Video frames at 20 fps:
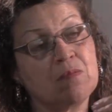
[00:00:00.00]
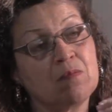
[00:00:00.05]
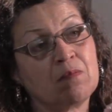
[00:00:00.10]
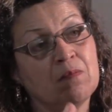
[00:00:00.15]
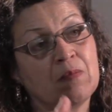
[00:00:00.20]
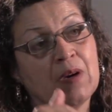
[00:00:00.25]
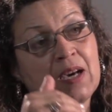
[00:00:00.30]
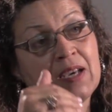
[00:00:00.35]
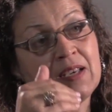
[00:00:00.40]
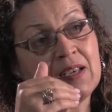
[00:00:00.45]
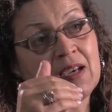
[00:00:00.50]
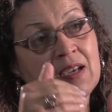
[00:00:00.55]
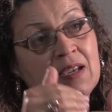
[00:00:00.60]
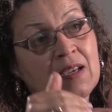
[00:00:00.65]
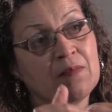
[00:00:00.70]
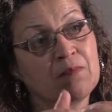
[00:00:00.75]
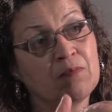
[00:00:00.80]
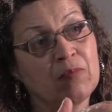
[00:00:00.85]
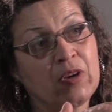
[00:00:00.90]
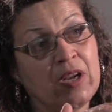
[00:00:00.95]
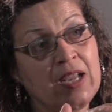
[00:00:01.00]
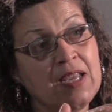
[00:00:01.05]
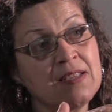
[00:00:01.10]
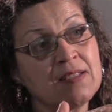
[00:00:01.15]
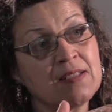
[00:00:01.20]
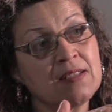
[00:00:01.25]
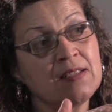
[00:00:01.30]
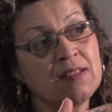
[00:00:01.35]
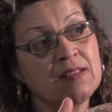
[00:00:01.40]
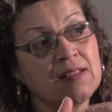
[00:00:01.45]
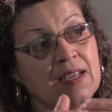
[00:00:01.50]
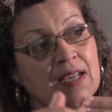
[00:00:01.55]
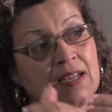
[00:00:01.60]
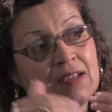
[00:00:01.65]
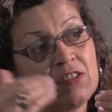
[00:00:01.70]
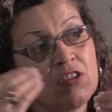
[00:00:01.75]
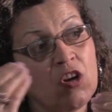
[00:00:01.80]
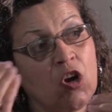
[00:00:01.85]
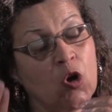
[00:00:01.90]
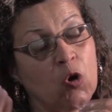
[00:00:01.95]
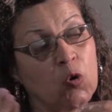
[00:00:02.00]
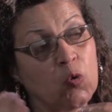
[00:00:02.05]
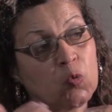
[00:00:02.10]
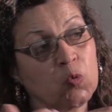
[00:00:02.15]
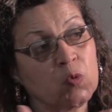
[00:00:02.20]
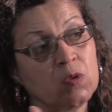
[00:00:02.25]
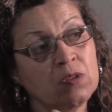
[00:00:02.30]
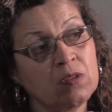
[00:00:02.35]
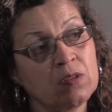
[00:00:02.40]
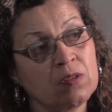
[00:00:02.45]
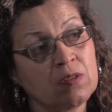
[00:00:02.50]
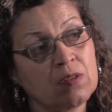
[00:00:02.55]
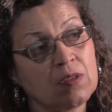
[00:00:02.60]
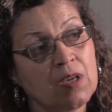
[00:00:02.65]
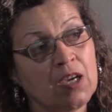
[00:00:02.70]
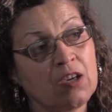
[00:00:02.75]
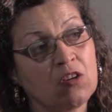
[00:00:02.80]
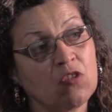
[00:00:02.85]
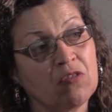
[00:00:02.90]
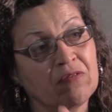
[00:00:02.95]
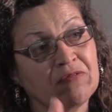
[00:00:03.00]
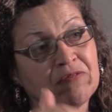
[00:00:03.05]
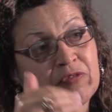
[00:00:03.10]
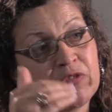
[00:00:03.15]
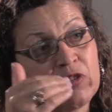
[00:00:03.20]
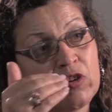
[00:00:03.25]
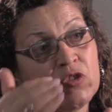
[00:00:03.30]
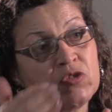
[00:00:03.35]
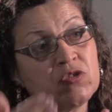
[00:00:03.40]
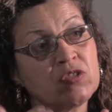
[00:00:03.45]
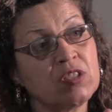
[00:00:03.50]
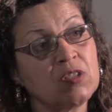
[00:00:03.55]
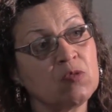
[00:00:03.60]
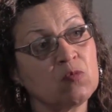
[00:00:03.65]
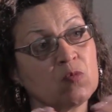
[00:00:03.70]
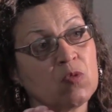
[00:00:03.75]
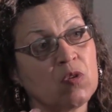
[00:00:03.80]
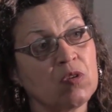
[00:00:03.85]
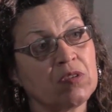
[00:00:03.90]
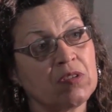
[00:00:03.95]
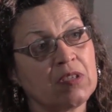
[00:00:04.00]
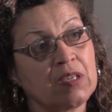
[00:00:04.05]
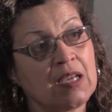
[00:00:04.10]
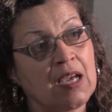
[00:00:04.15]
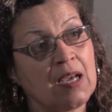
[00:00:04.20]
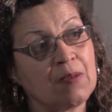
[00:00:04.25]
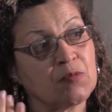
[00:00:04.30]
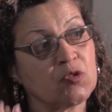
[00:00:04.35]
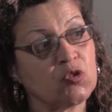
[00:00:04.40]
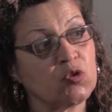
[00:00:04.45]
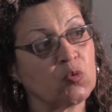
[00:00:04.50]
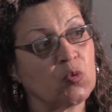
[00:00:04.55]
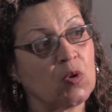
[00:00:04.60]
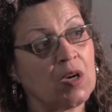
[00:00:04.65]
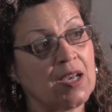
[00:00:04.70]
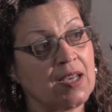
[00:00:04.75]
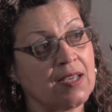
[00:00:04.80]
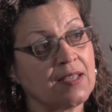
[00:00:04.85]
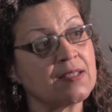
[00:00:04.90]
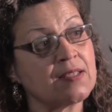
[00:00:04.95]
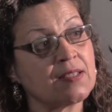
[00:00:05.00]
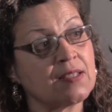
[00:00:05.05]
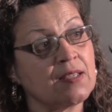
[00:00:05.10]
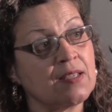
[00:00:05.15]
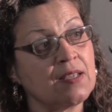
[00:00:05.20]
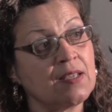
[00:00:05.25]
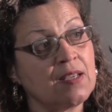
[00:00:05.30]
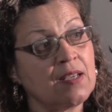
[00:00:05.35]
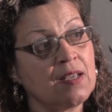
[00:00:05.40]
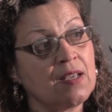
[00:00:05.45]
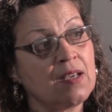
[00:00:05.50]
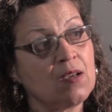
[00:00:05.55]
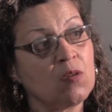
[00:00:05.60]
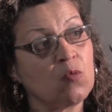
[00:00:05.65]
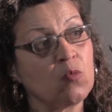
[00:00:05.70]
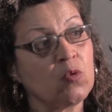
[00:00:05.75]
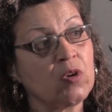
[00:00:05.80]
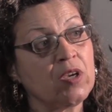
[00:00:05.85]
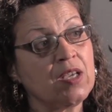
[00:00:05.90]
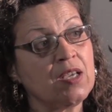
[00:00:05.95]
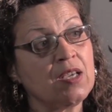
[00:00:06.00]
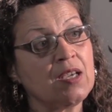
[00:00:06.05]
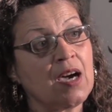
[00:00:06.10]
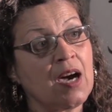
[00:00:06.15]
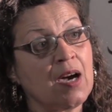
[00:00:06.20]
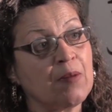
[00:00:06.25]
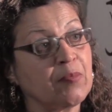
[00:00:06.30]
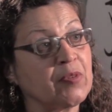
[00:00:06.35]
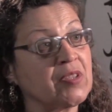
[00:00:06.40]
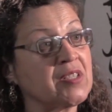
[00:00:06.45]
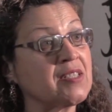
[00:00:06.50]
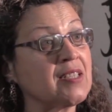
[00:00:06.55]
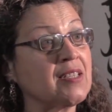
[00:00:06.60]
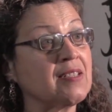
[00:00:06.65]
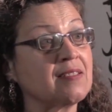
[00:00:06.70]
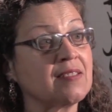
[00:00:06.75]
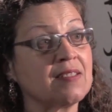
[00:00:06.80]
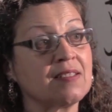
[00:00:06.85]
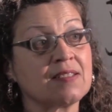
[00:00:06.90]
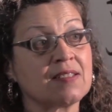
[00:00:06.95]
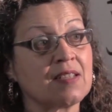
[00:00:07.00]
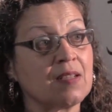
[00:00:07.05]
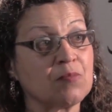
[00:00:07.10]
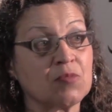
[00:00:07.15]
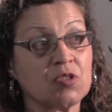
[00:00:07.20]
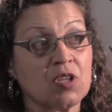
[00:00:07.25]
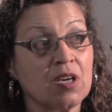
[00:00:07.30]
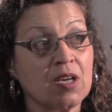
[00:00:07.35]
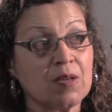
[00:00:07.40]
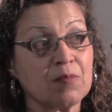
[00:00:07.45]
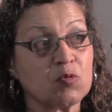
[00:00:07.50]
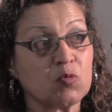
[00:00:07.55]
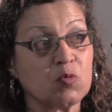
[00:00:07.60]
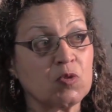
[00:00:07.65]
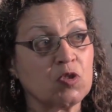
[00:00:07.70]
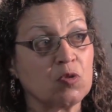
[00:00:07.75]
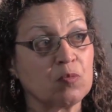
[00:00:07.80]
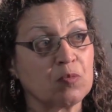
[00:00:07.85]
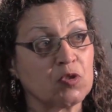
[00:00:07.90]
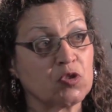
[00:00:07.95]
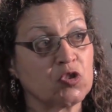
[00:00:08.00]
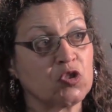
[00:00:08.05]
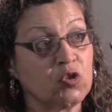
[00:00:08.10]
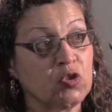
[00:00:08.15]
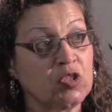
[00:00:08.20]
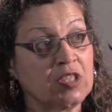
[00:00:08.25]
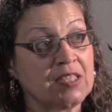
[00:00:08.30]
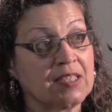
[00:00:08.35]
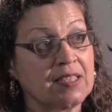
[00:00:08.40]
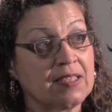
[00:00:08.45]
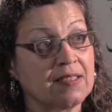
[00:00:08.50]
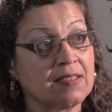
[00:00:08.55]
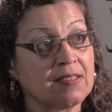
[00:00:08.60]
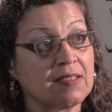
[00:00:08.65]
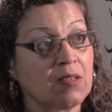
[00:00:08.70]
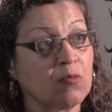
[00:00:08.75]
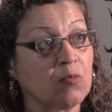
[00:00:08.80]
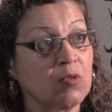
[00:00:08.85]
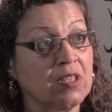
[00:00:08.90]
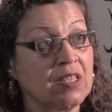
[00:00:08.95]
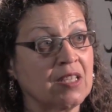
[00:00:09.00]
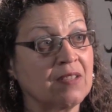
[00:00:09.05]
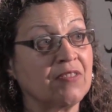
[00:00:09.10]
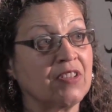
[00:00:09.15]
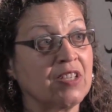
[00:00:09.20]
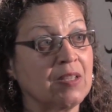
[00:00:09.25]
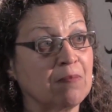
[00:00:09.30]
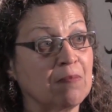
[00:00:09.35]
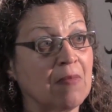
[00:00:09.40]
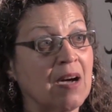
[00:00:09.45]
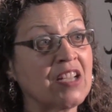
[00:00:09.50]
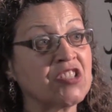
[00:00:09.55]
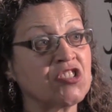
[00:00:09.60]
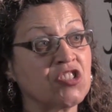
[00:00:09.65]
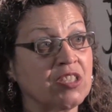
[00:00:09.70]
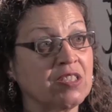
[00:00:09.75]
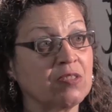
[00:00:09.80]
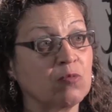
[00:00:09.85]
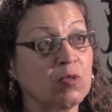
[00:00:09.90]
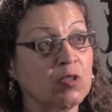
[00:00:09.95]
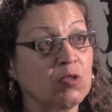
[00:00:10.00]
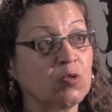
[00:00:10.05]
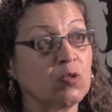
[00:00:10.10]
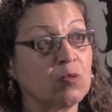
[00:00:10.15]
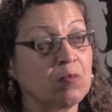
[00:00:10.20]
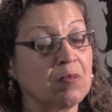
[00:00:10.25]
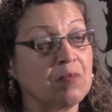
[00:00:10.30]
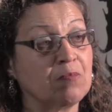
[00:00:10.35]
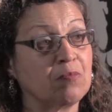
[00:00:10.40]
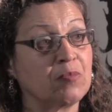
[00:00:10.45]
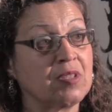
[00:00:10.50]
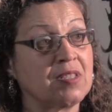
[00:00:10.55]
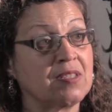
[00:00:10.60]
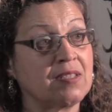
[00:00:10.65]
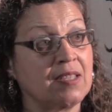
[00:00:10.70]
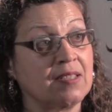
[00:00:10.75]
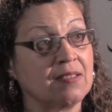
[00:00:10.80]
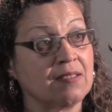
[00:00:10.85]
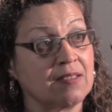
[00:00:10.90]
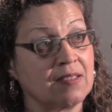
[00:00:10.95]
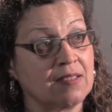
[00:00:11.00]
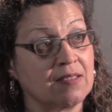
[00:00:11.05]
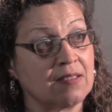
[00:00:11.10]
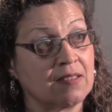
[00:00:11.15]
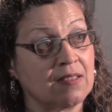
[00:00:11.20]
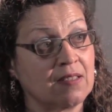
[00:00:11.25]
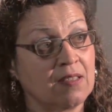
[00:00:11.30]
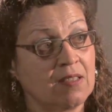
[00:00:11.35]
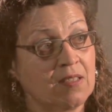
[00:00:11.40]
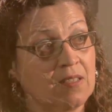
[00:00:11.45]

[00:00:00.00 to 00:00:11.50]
By embracing the unknown and confronting what comes to us, we are presented sometimes with opportunities that we never imagined we would have been presented.